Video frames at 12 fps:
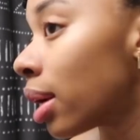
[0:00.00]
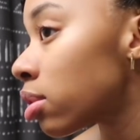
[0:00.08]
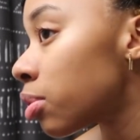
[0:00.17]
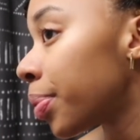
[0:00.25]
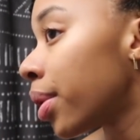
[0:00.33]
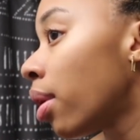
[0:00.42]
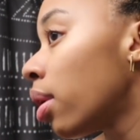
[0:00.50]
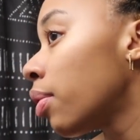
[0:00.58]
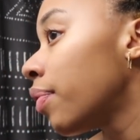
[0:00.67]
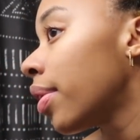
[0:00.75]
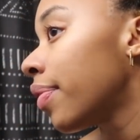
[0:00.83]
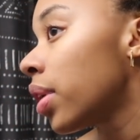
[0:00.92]
not supposed to put it all
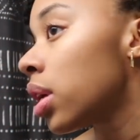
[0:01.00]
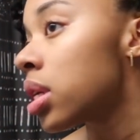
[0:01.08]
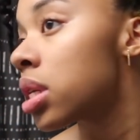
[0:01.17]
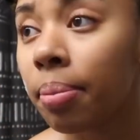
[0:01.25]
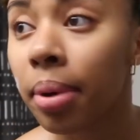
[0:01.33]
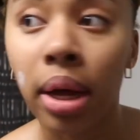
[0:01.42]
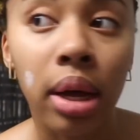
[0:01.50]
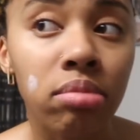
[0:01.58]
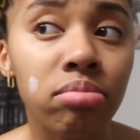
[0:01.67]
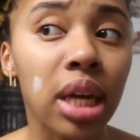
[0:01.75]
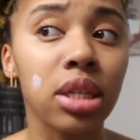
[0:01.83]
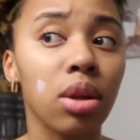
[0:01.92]
over your face,
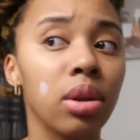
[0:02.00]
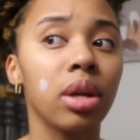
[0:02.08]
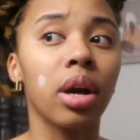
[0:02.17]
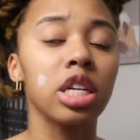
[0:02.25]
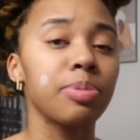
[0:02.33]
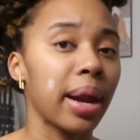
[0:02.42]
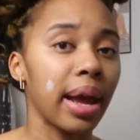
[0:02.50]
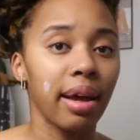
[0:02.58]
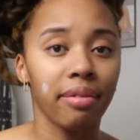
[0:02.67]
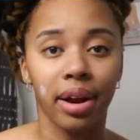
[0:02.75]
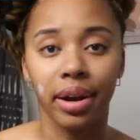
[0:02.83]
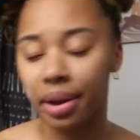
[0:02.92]
but that's the only dark spot I
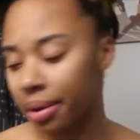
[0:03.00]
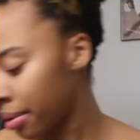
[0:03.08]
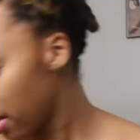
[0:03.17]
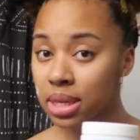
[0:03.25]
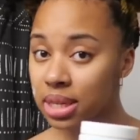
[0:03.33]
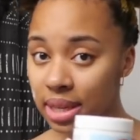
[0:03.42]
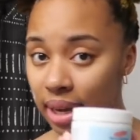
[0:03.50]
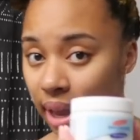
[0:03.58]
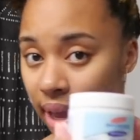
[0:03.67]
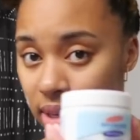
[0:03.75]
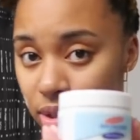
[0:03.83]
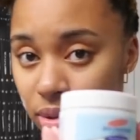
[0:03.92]
have right now. This is at the hair